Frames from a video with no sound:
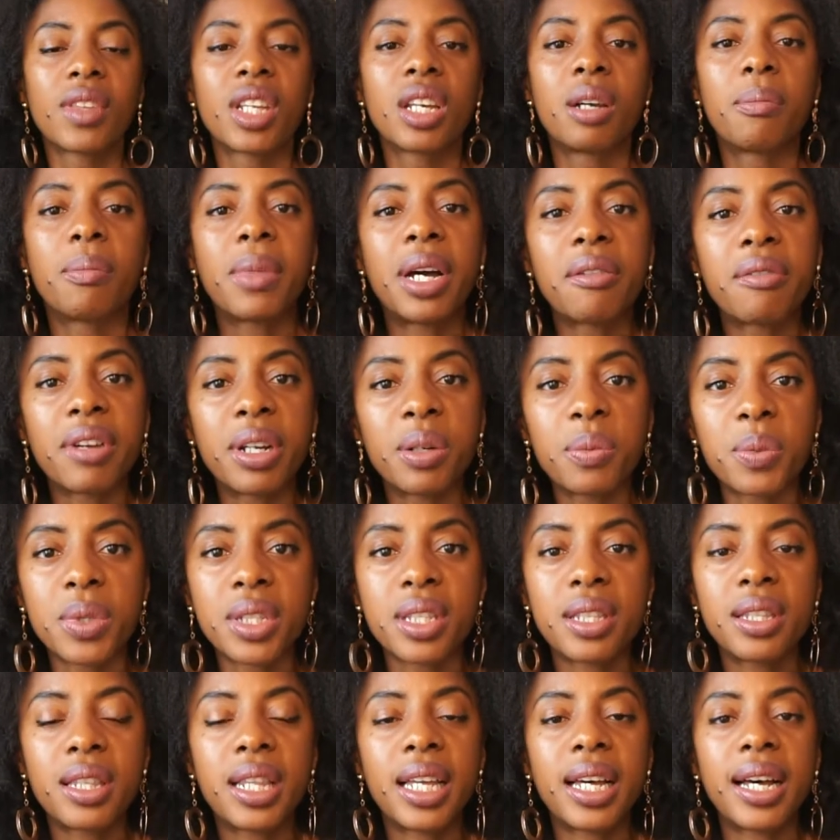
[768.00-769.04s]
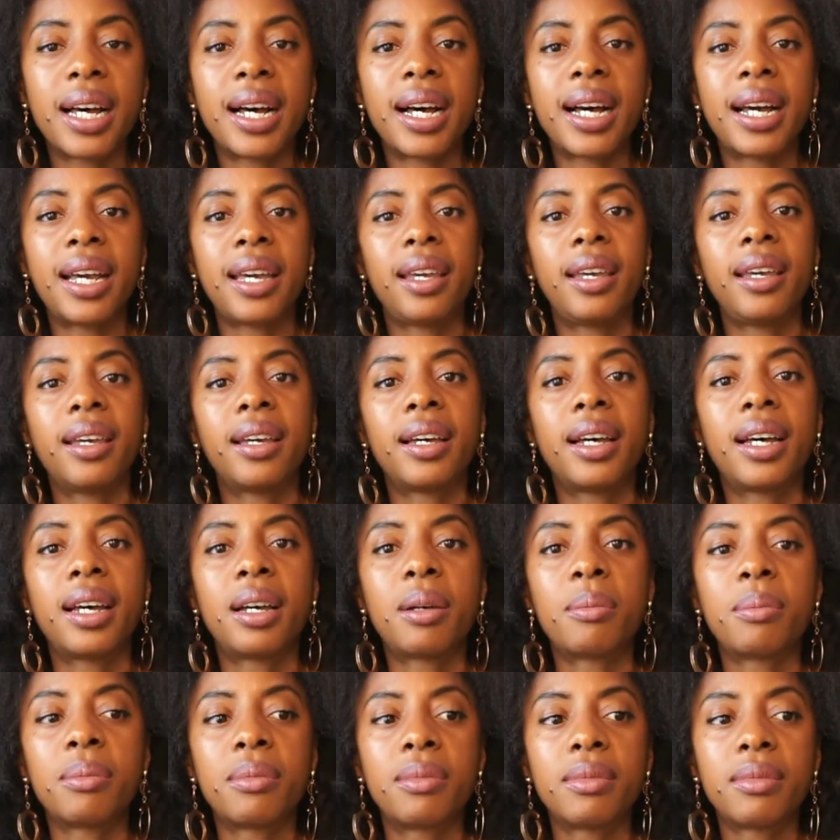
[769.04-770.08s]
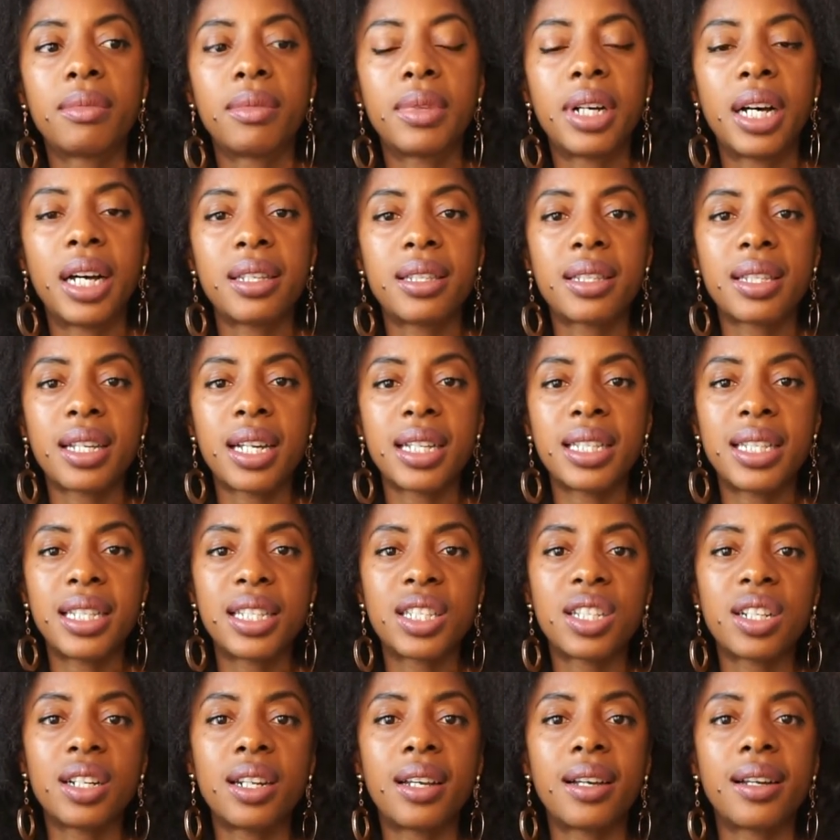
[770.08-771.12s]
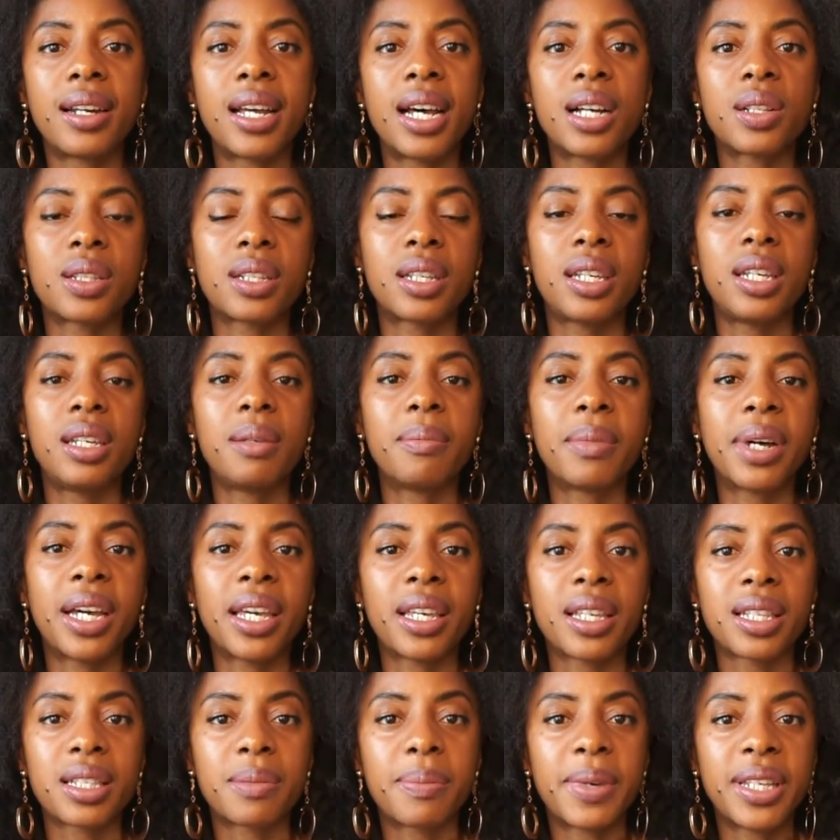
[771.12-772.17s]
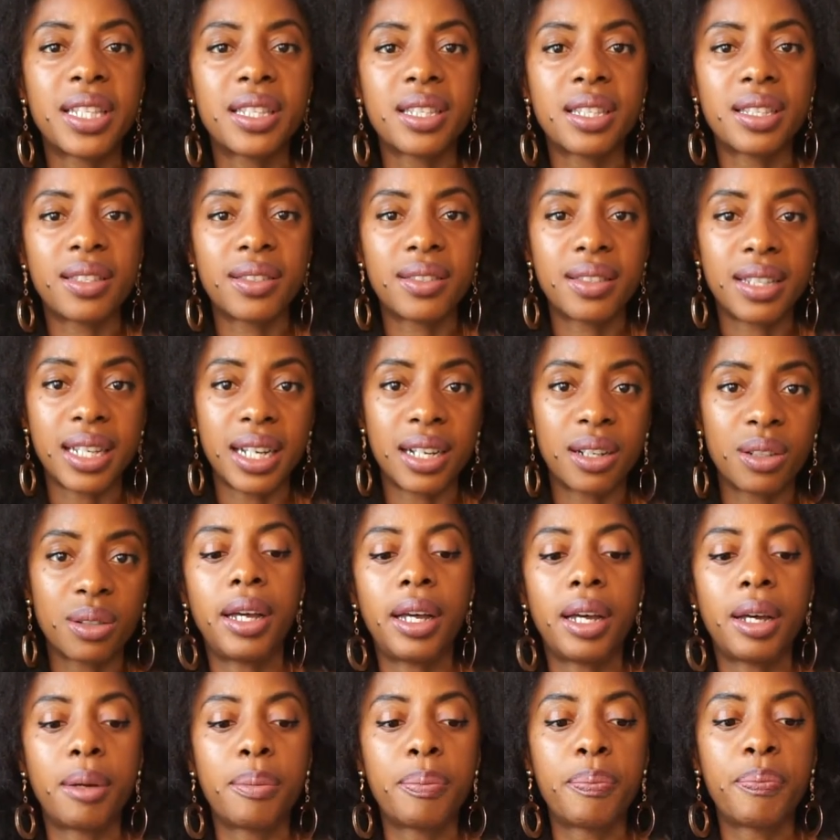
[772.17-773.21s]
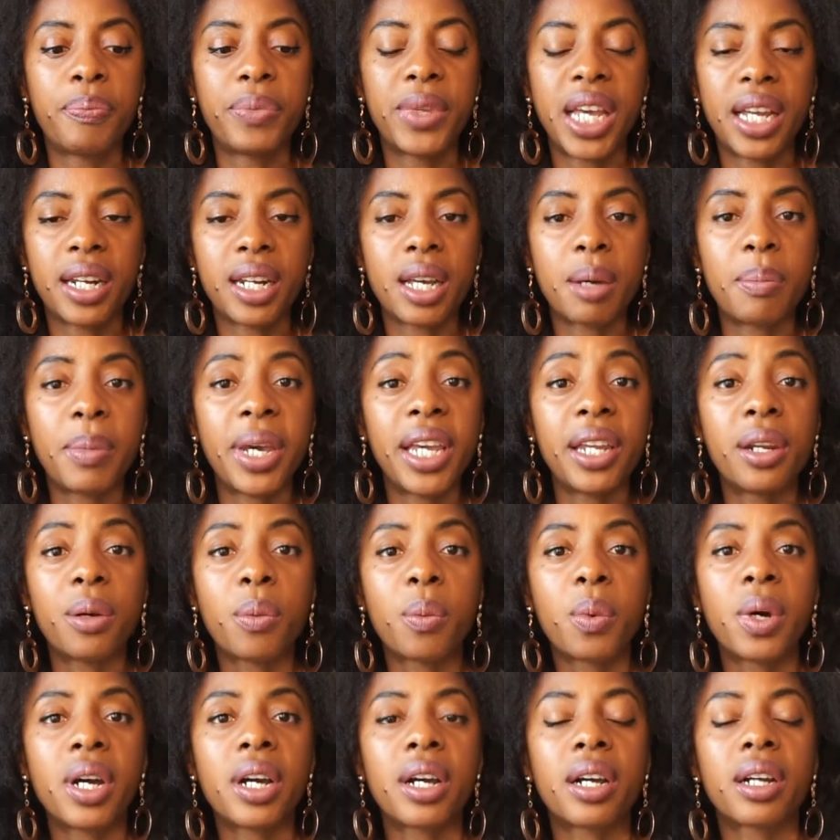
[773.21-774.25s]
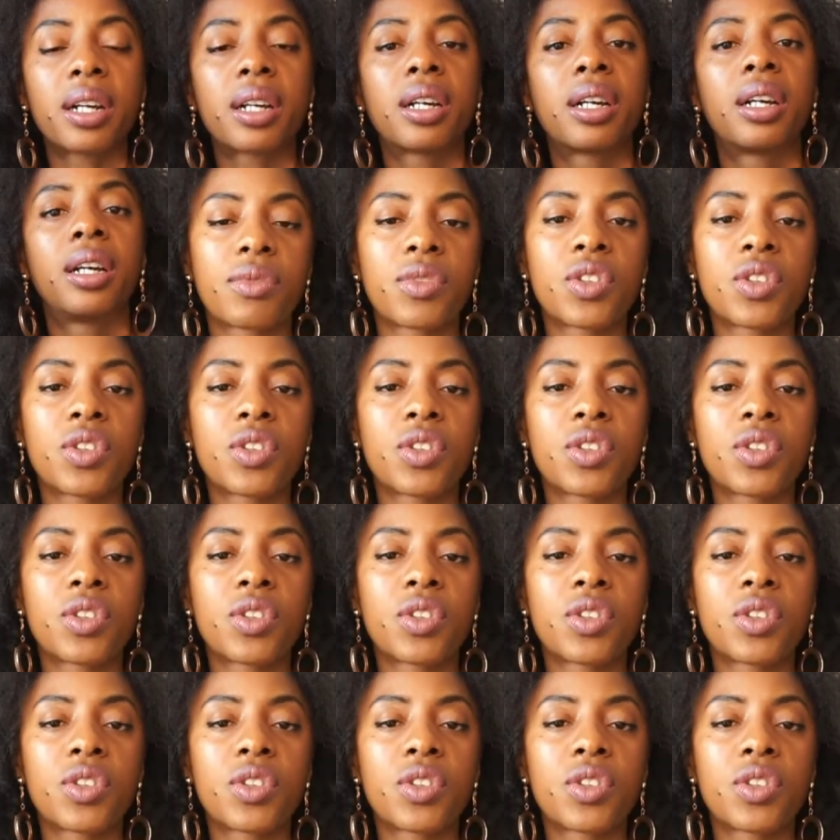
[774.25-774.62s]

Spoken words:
My rent wasn't that high. I started to learn how to keep my expenses down, and I made it work.